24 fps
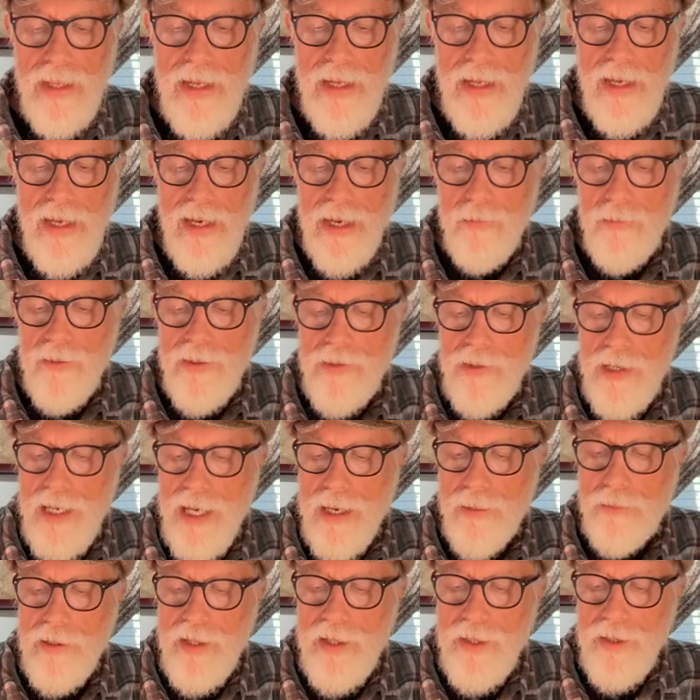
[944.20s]
I was
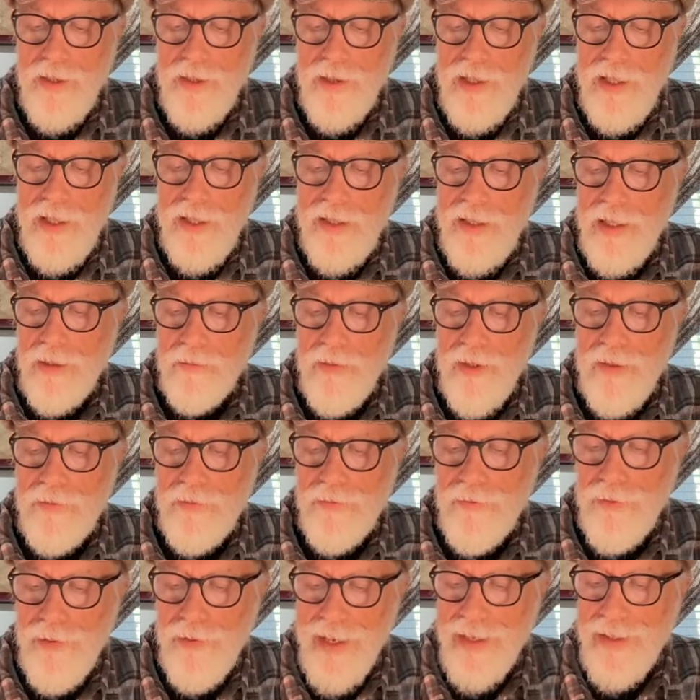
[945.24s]
happy to think that we'd
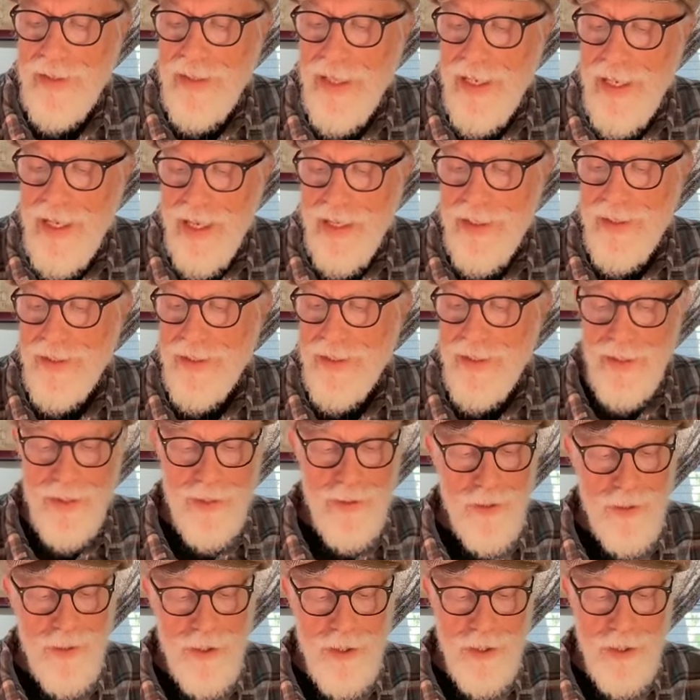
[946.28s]
finally had an
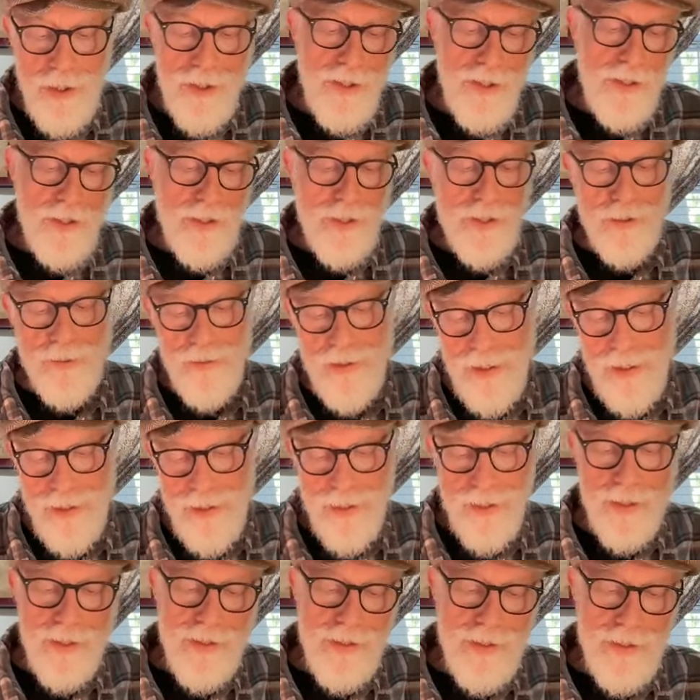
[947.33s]

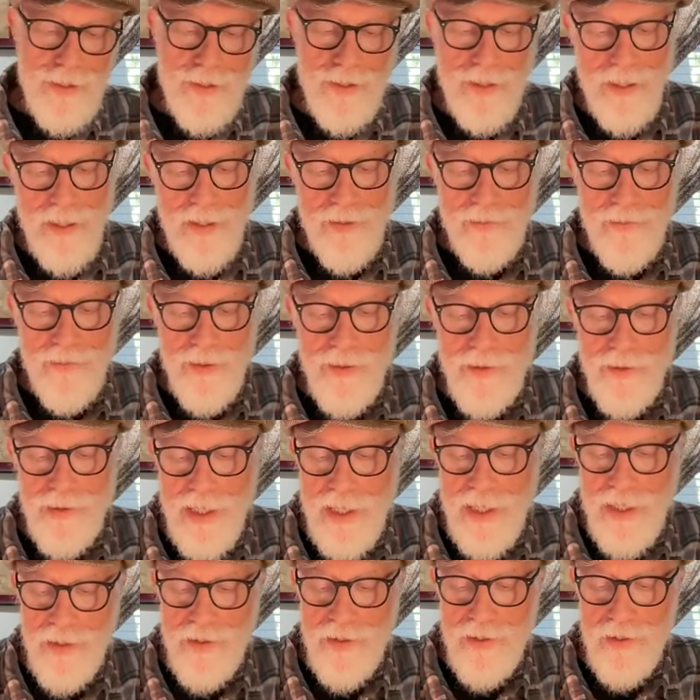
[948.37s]
adult-to-adult
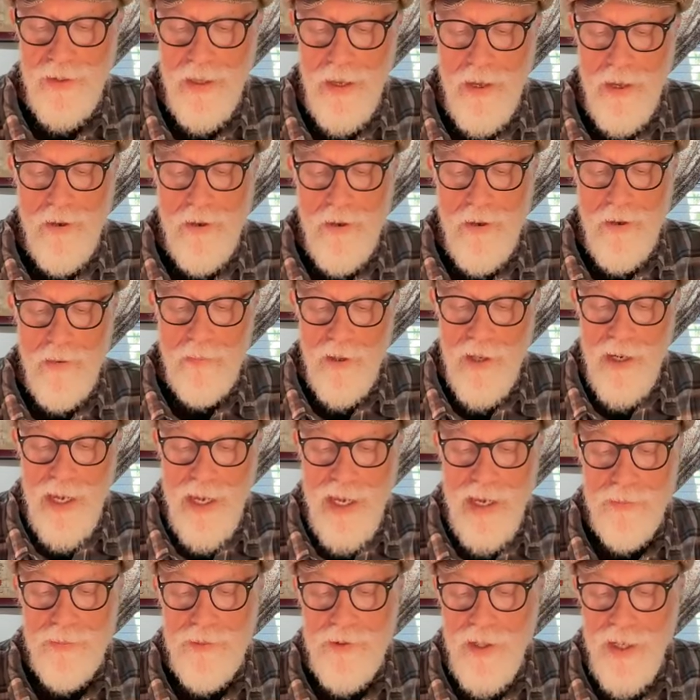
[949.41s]
conversation.
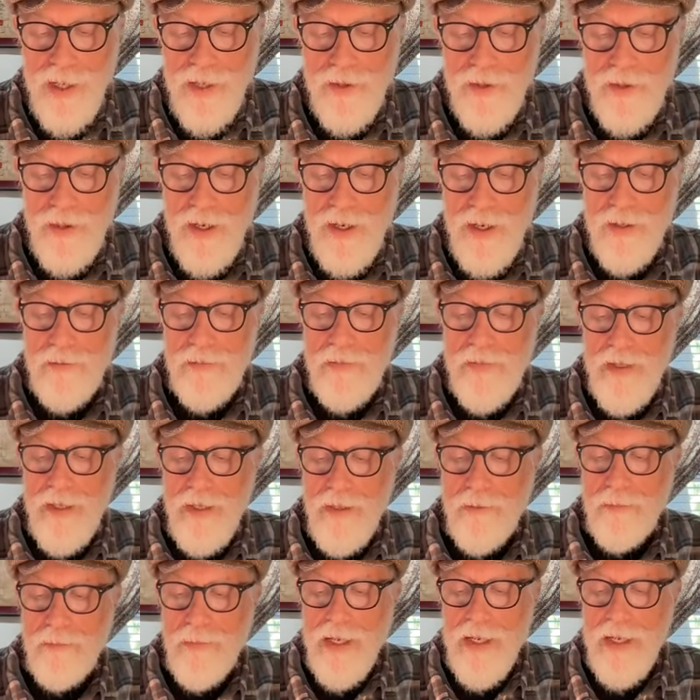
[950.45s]
Perhaps I thought
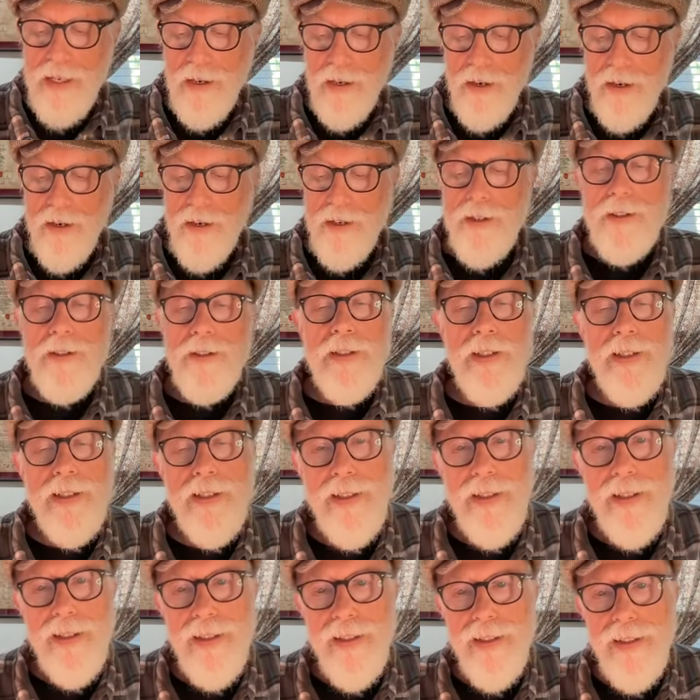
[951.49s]
my heart
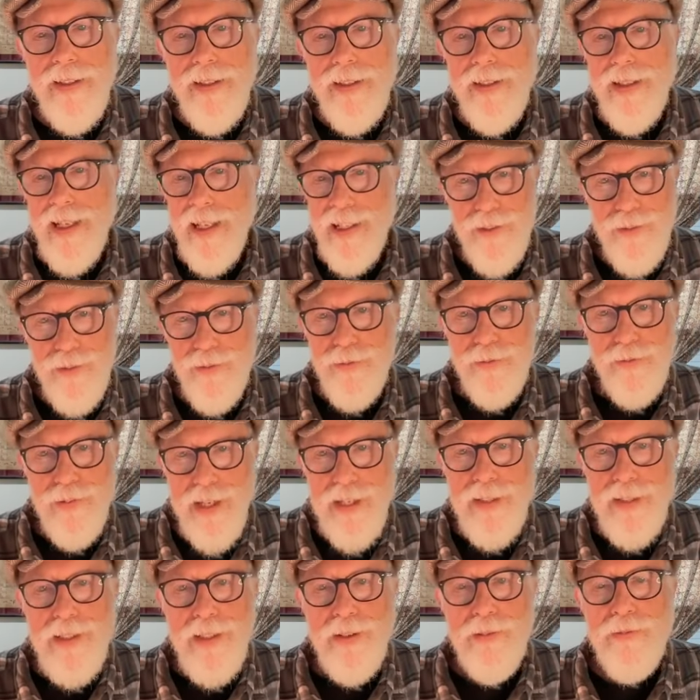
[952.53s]
has
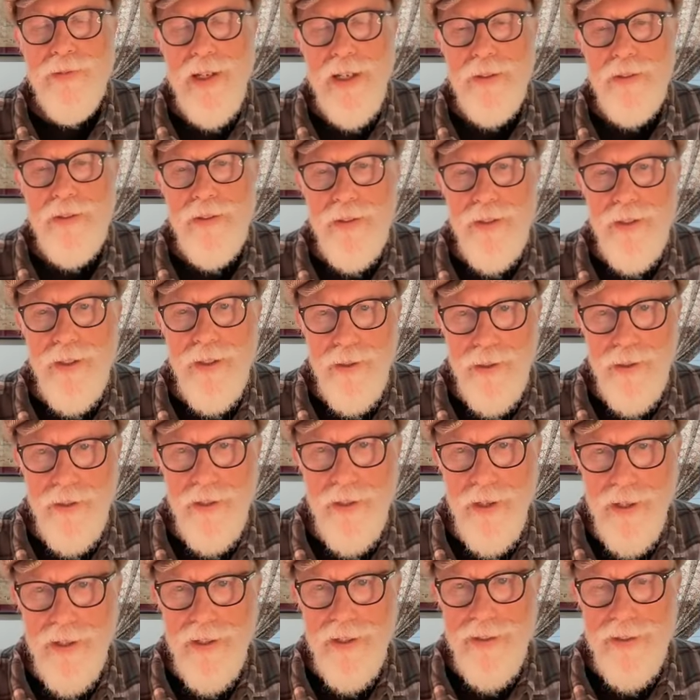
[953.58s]
finally found her
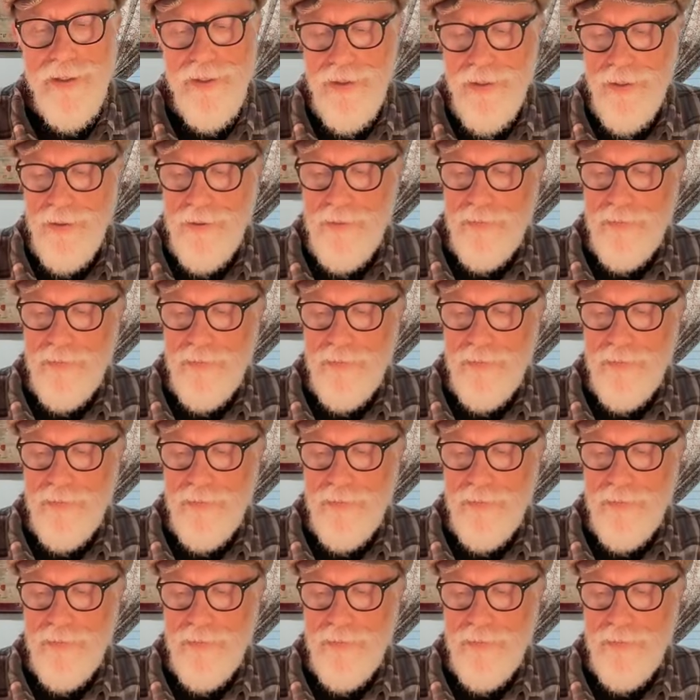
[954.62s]
heart.